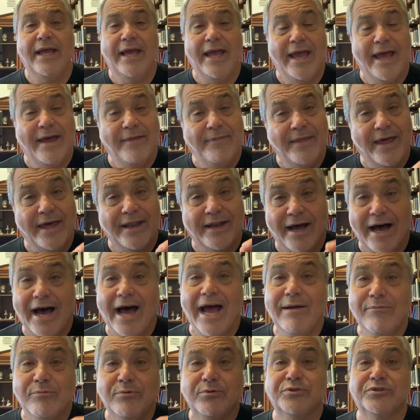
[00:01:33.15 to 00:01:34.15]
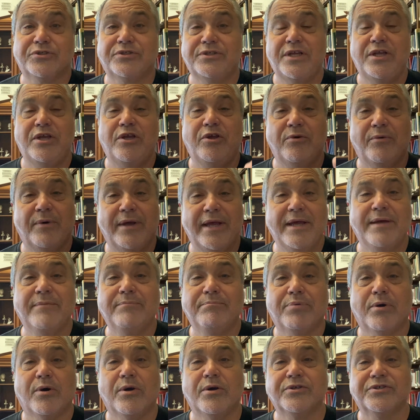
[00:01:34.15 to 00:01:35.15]
And then I will see you in
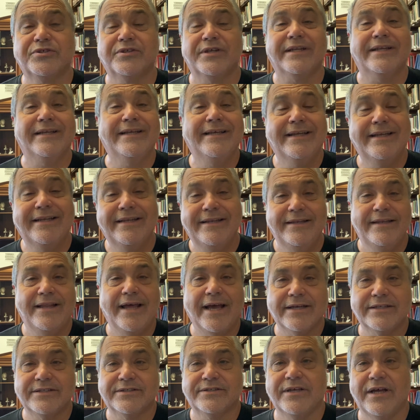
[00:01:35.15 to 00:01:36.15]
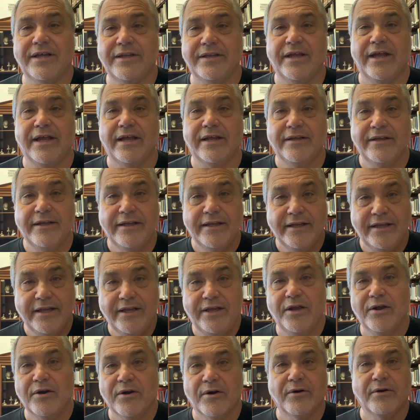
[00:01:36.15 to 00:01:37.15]
person next Sunday
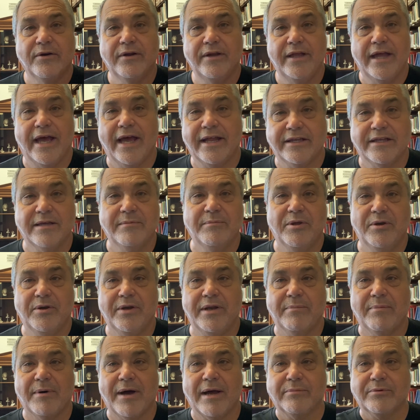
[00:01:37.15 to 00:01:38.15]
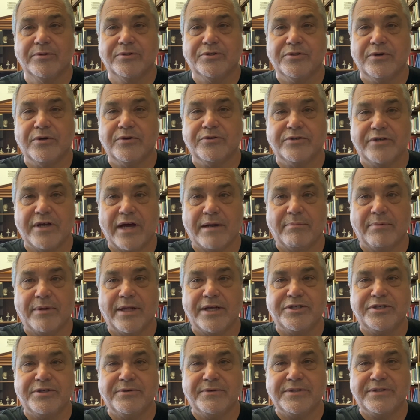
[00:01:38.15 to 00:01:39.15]
here at Community Bible Church. God
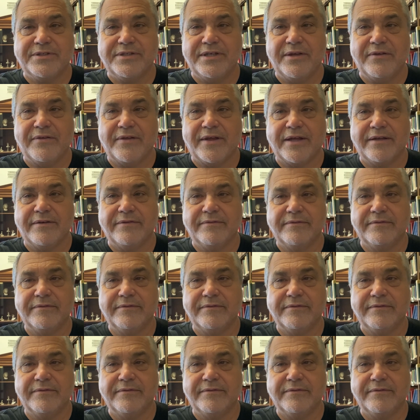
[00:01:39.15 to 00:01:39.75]
bless you and see you then.